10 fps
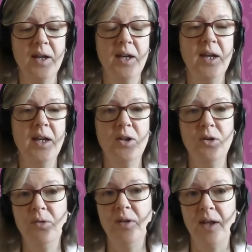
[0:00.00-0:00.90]

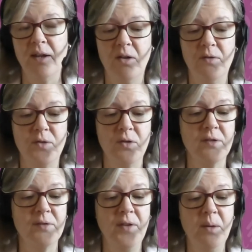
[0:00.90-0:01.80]
including, of course,
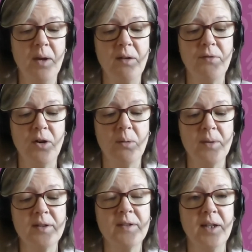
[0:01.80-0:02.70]
female
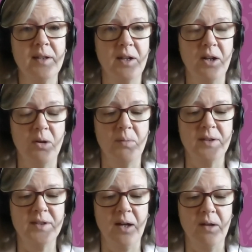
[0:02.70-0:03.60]
farmers in the global
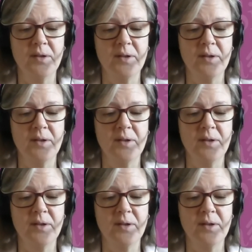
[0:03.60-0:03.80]
south.